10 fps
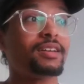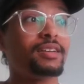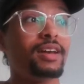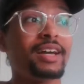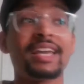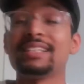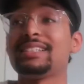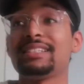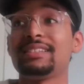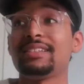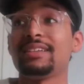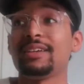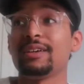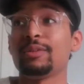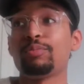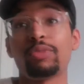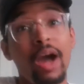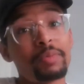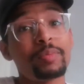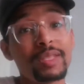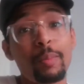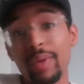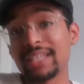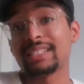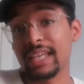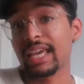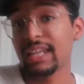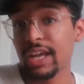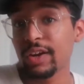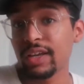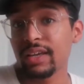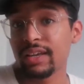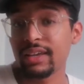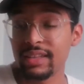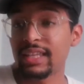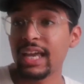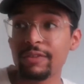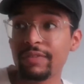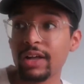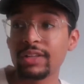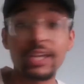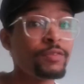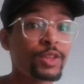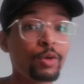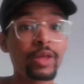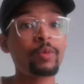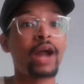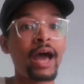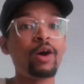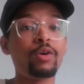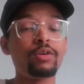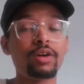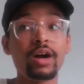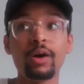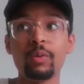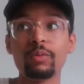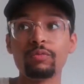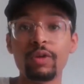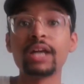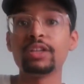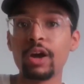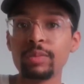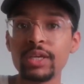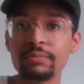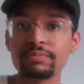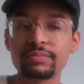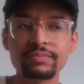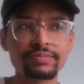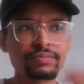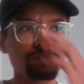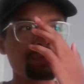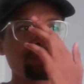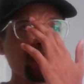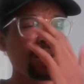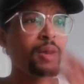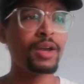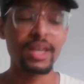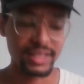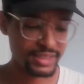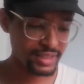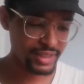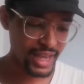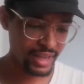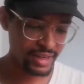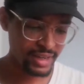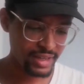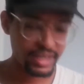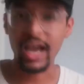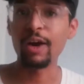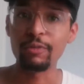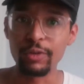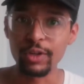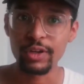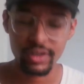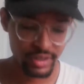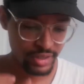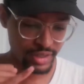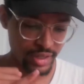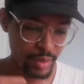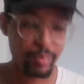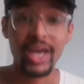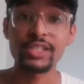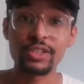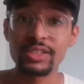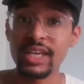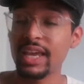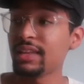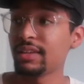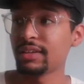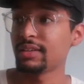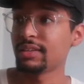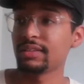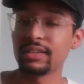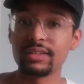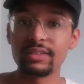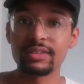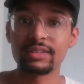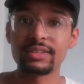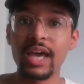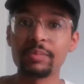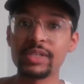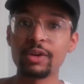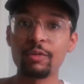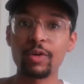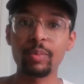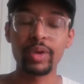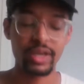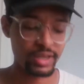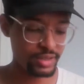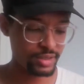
Against probably the best secondary in the NFL, even though they were out. Ron Darby. You still got Kyle Fuller, Pat Surtain, the top 10 overall pick.